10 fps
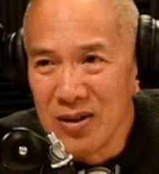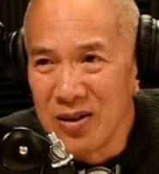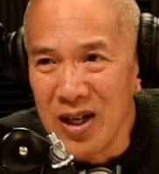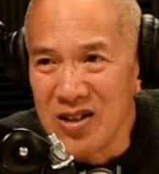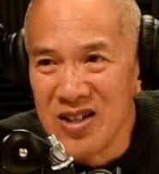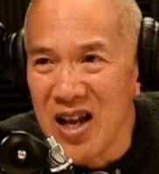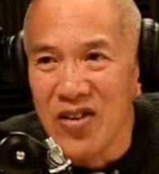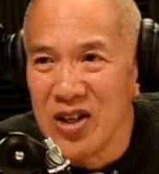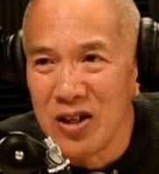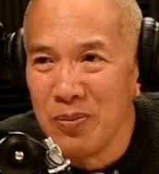That's
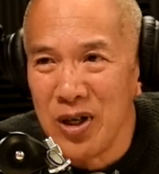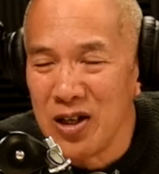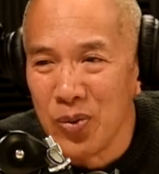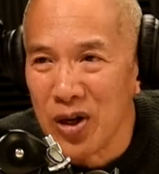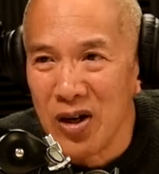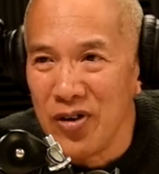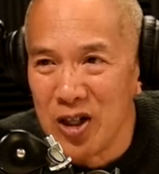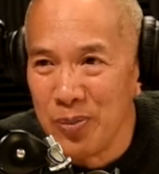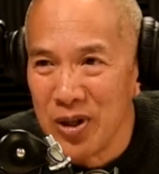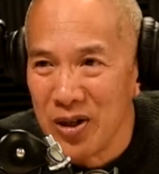nothing compared to what I've had
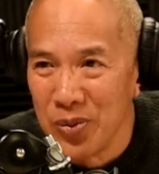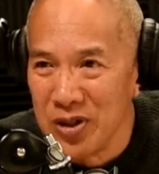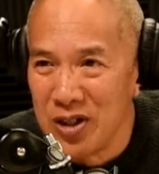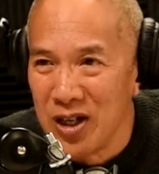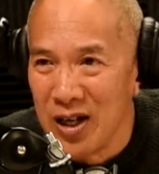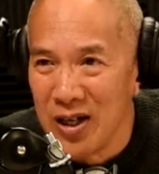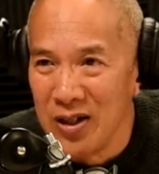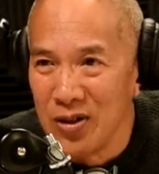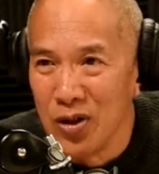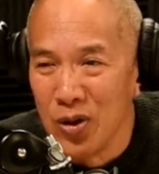to put up with today,
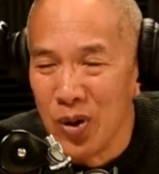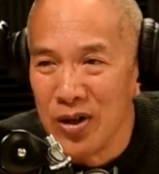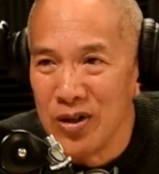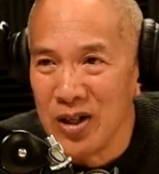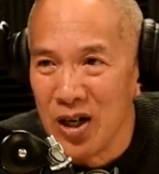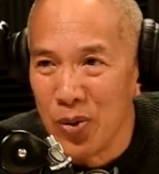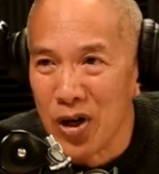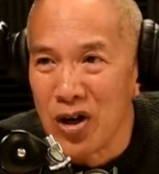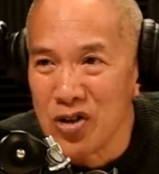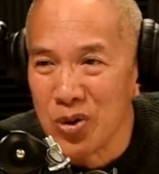yeah. or what you know what
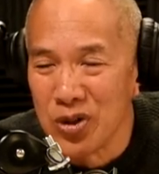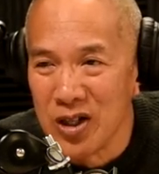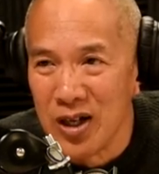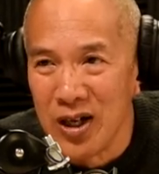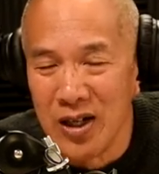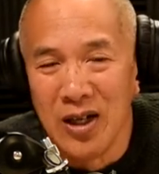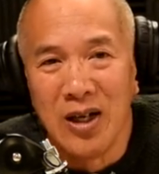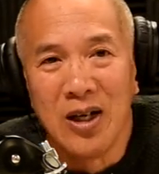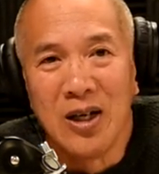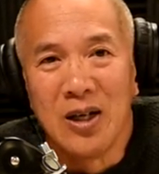I saw today.
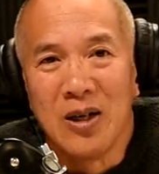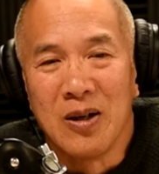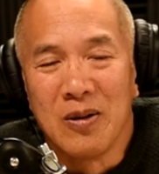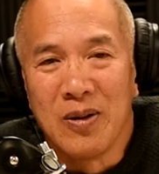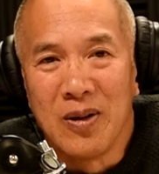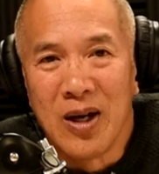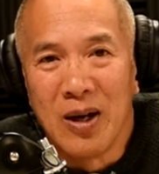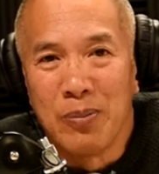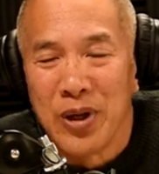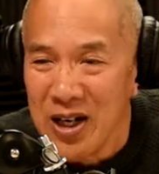
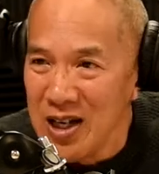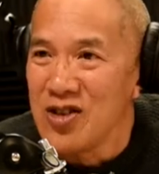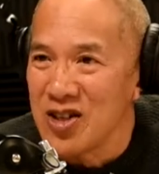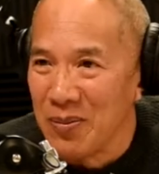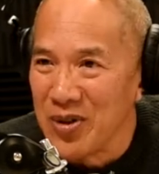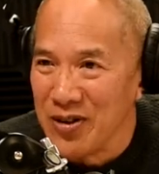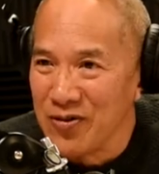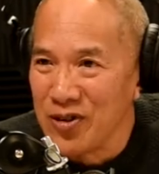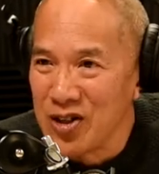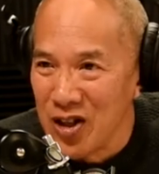Uh, but it is something
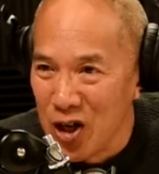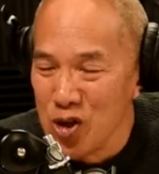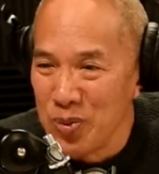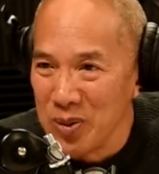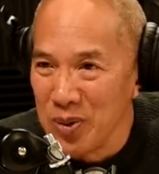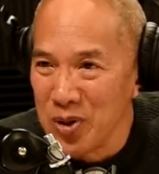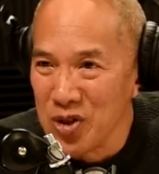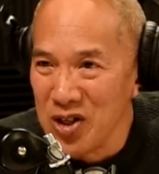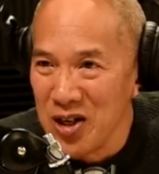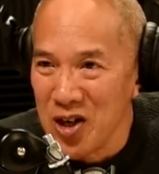to those people
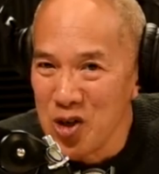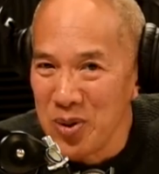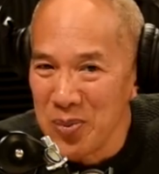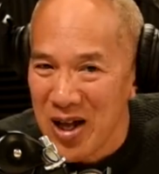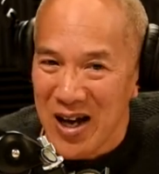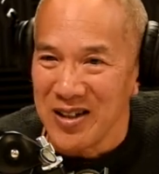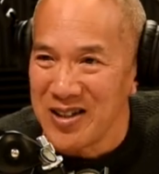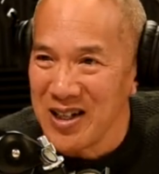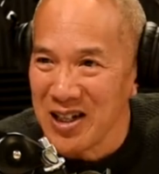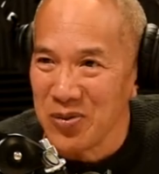because you know those people aren't
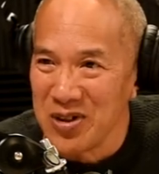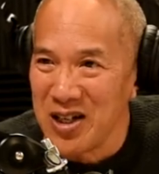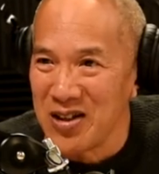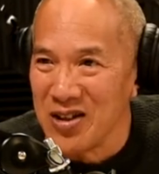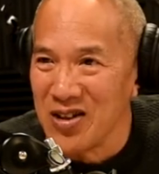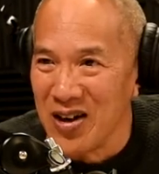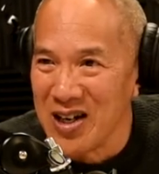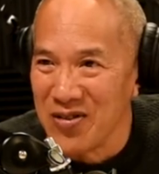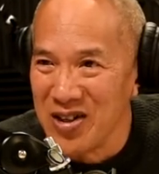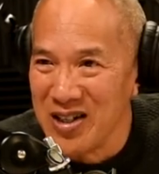dealing with death and
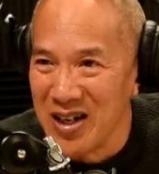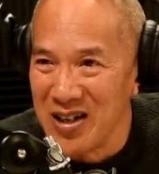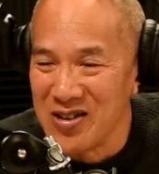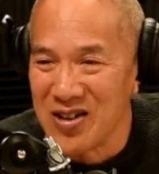Absolutely, dying every day. Yeah.